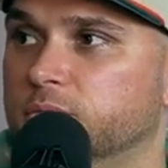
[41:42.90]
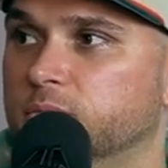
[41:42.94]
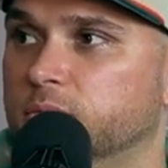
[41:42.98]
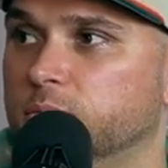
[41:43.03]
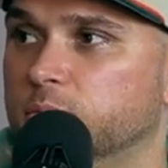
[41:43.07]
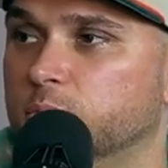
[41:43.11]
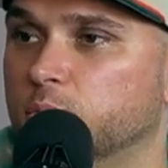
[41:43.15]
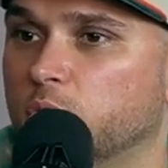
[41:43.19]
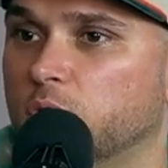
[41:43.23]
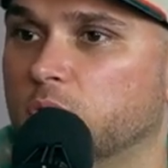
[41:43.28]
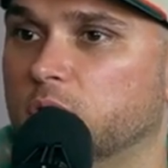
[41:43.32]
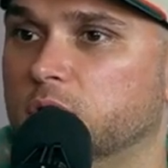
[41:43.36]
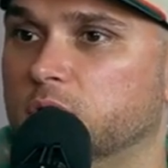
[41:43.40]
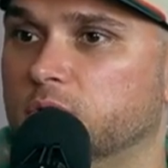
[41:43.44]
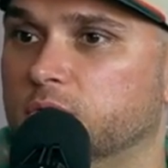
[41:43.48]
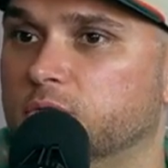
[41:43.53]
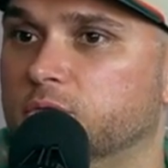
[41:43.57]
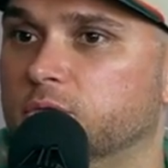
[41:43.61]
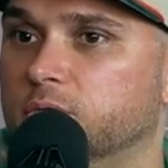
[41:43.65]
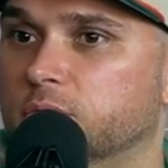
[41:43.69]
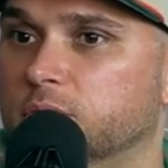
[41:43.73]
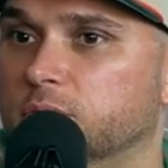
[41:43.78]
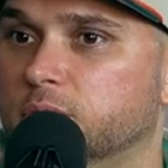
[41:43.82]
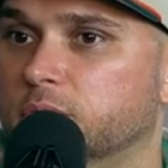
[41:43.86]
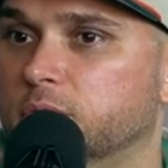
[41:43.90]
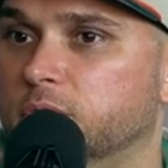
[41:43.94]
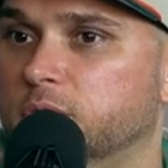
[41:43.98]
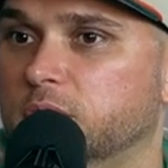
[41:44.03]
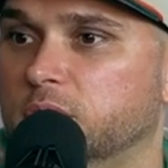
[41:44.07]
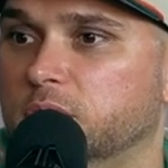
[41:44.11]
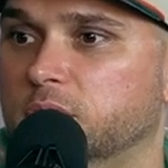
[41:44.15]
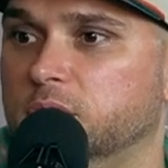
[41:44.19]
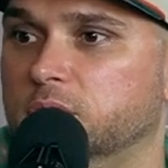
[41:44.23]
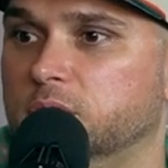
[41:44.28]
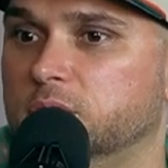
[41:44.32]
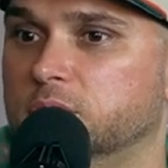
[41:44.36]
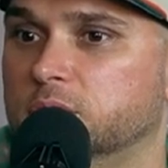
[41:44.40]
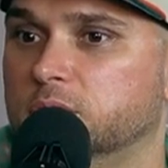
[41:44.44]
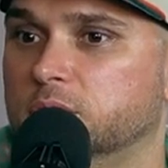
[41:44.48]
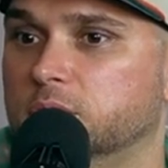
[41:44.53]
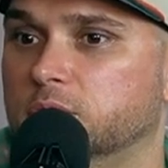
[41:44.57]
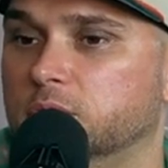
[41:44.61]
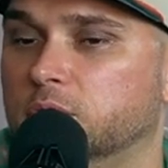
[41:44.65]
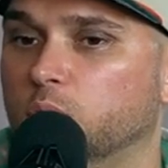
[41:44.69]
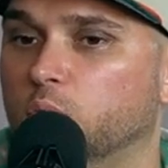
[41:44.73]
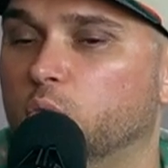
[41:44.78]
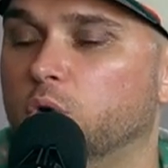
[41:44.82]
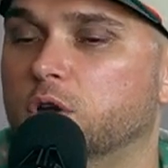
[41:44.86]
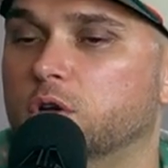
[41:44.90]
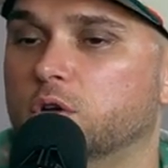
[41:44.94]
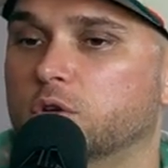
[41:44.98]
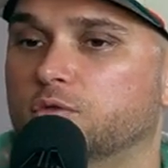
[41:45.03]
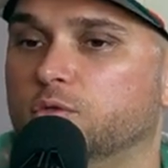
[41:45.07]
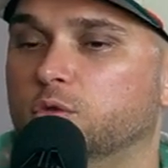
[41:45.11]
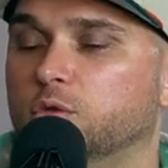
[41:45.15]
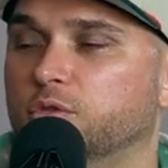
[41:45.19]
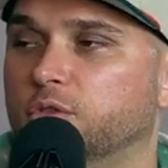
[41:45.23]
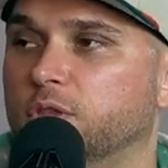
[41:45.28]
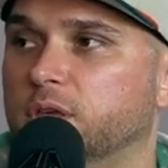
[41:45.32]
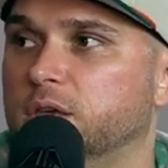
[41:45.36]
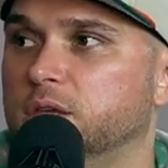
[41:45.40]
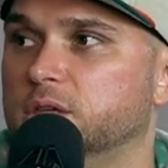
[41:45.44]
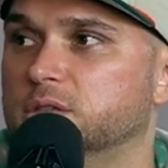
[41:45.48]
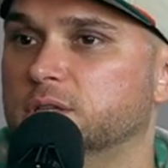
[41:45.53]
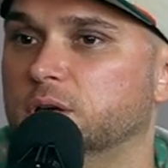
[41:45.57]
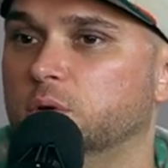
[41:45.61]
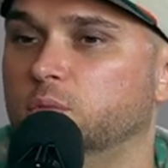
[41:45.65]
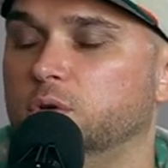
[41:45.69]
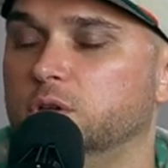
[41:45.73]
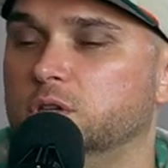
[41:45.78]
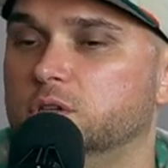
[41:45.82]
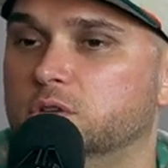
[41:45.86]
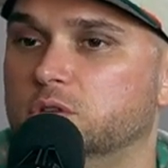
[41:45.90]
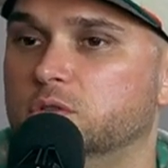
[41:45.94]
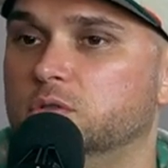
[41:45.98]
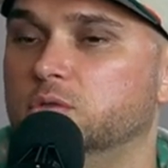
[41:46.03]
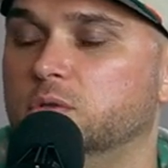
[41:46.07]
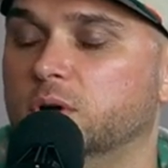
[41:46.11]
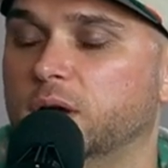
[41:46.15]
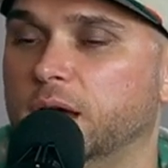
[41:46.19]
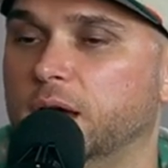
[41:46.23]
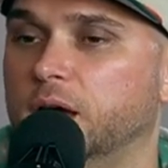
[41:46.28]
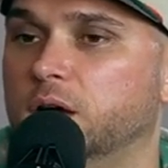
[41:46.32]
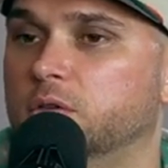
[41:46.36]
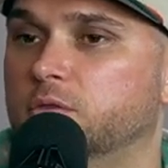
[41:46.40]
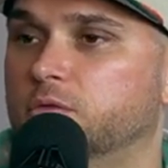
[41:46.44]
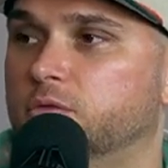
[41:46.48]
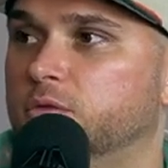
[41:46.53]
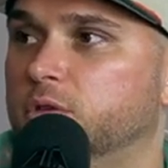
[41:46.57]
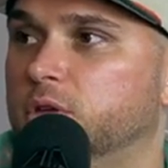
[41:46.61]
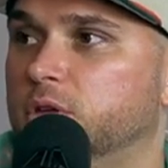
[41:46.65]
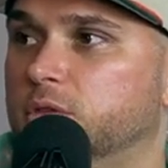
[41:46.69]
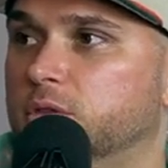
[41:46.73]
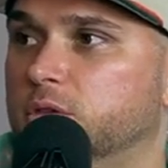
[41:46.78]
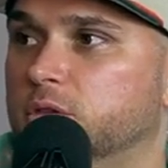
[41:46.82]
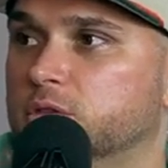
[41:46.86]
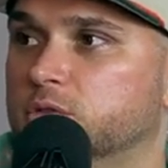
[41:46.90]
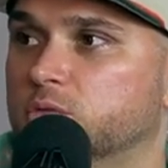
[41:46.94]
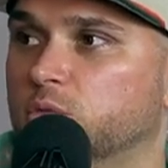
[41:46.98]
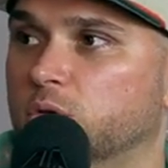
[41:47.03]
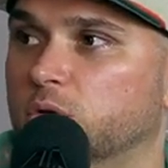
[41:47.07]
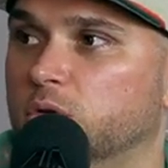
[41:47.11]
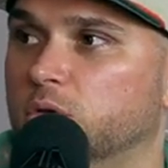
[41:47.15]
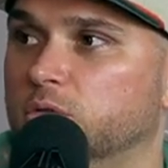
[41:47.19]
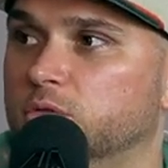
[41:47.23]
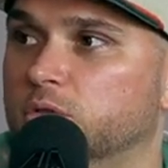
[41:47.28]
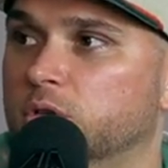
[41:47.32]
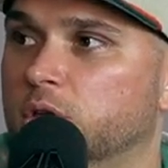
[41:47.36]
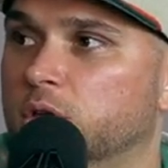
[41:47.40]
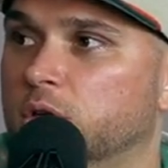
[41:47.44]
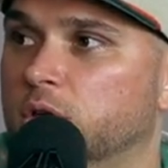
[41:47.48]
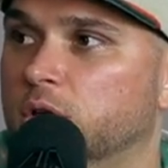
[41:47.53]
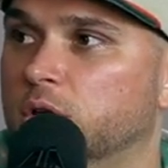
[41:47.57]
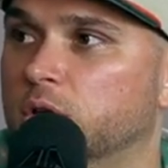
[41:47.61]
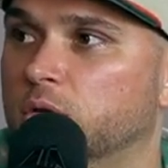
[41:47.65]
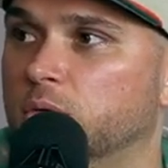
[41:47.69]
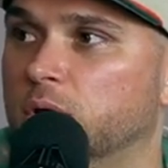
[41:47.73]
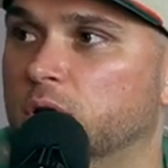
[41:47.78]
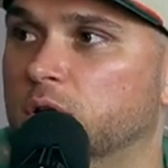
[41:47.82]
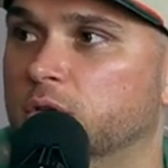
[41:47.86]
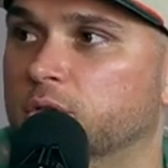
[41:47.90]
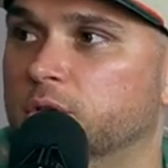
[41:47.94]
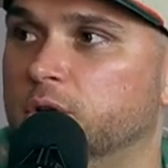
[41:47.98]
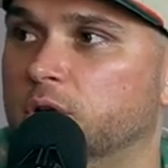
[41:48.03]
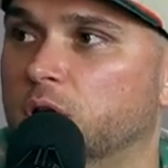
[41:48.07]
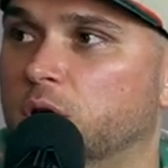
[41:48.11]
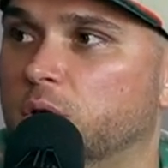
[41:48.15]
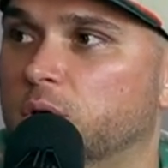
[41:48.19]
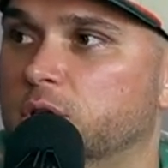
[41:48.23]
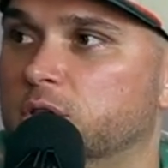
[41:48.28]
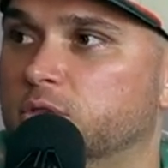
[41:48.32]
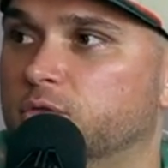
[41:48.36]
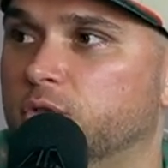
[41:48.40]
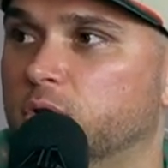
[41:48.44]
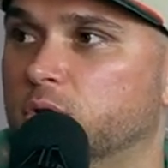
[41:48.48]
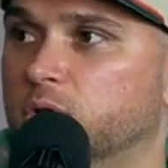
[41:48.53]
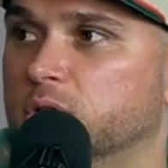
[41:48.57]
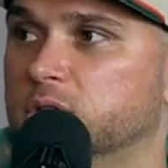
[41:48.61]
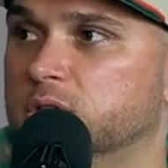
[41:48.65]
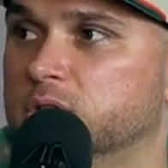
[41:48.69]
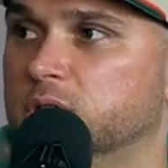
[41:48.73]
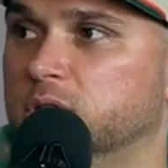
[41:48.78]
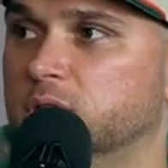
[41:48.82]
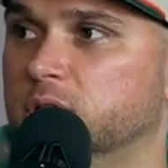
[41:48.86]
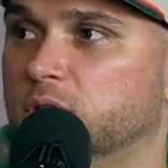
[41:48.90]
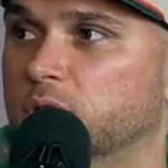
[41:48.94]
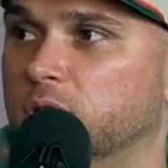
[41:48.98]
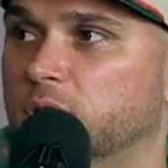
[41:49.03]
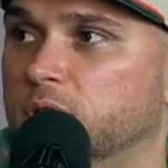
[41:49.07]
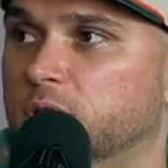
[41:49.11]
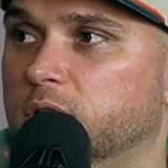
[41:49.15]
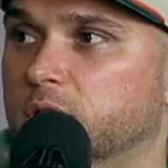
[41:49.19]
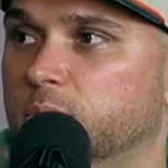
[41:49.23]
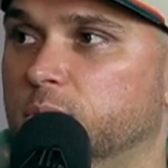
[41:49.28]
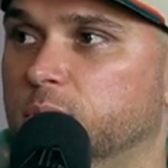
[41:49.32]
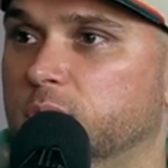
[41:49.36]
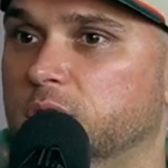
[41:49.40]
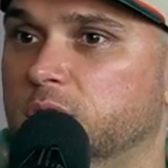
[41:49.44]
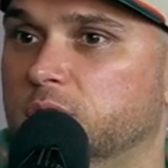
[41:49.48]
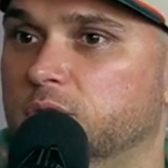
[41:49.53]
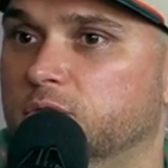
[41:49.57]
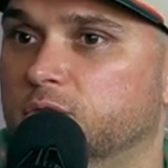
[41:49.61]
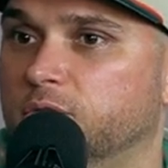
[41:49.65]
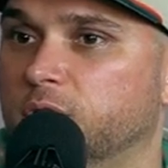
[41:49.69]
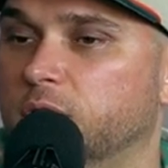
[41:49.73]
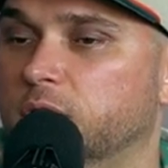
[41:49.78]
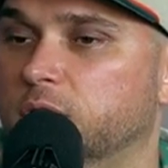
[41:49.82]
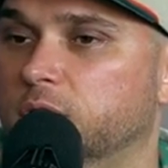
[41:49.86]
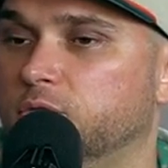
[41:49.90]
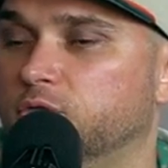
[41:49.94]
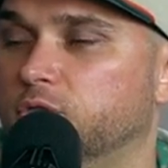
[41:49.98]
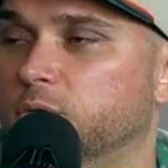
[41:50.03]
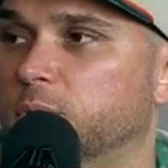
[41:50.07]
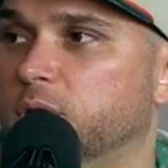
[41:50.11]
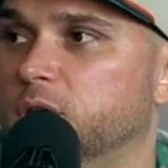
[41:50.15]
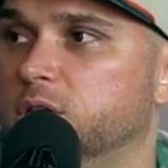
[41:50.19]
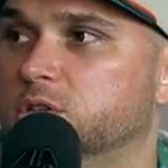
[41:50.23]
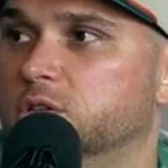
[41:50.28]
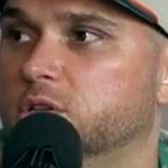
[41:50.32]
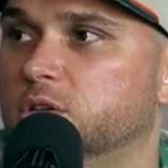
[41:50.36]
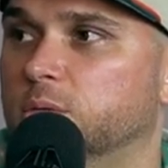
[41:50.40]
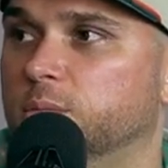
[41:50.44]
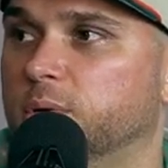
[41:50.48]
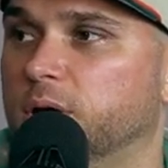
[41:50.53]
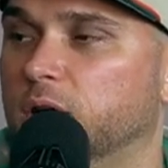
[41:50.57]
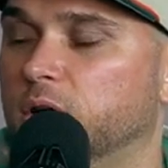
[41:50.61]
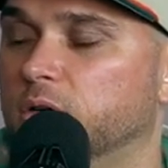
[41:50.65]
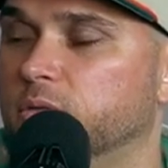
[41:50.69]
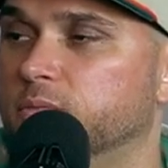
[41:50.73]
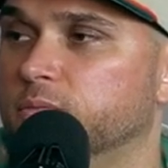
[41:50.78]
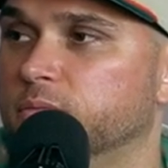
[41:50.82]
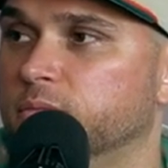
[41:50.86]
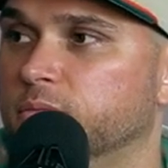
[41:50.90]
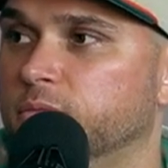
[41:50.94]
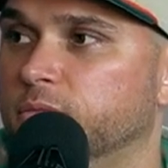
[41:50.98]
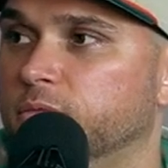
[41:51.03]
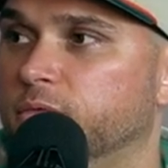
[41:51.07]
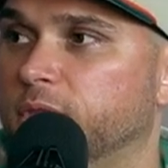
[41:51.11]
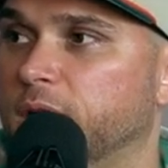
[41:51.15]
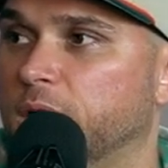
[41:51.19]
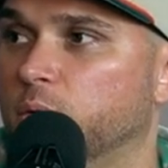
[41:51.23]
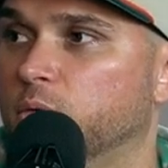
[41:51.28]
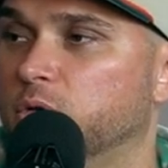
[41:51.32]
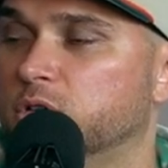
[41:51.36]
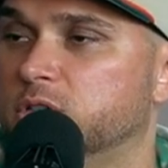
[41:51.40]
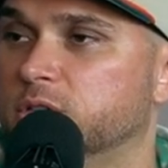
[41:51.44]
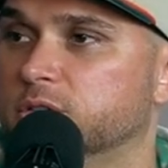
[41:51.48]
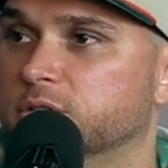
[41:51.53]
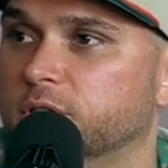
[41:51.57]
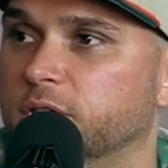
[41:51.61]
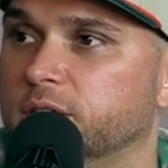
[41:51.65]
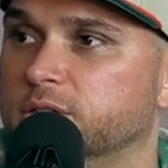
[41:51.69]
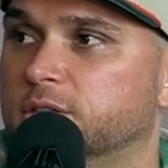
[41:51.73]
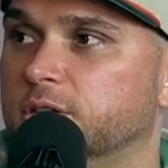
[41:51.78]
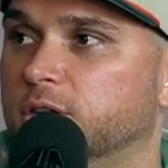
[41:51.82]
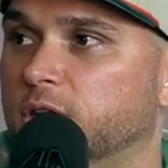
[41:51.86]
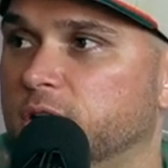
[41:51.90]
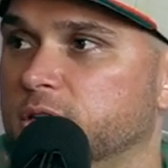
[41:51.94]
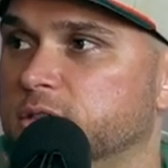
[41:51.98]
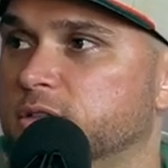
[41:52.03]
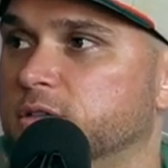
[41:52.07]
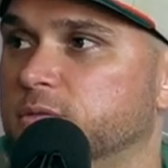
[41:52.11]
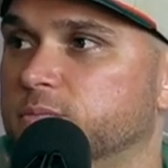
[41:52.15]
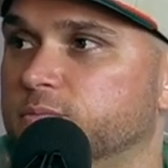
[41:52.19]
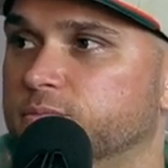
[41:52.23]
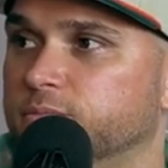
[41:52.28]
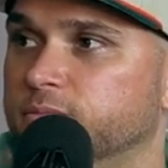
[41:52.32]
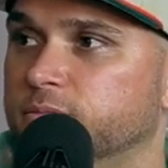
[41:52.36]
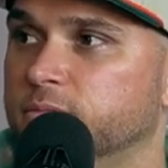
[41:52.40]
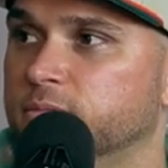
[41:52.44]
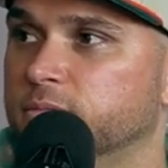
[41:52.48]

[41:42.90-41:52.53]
more of the wonderful things that we do have in this world, rather than always focusing on or being fed information about that which is less than awesome.